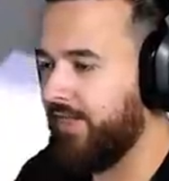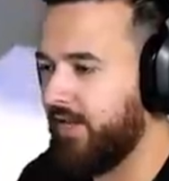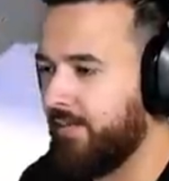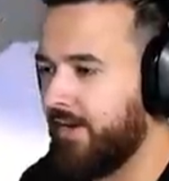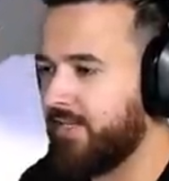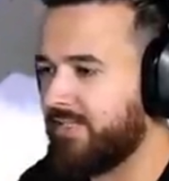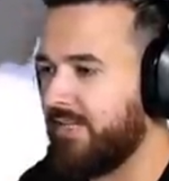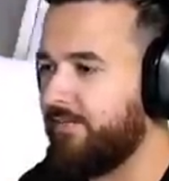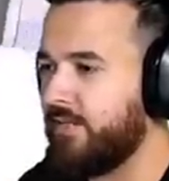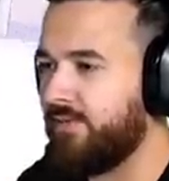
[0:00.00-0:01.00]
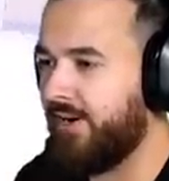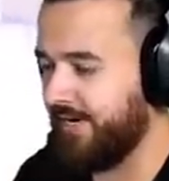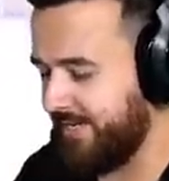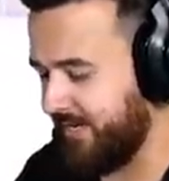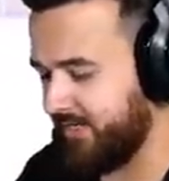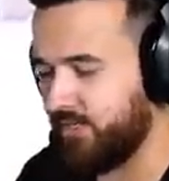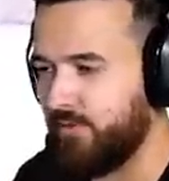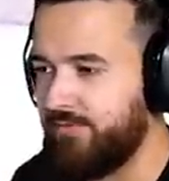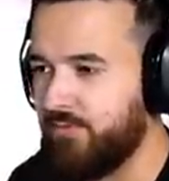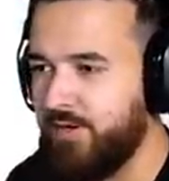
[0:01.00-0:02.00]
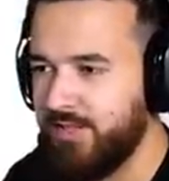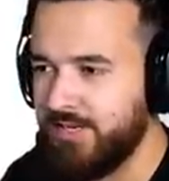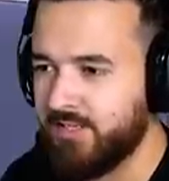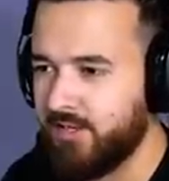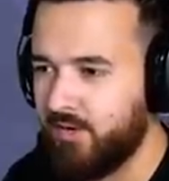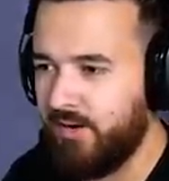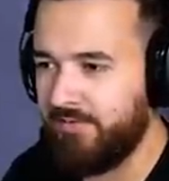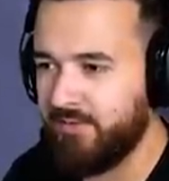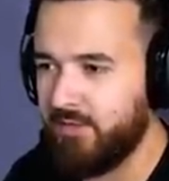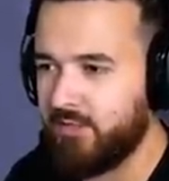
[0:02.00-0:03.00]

I think I might just leave this part here. So we've really just got to wait for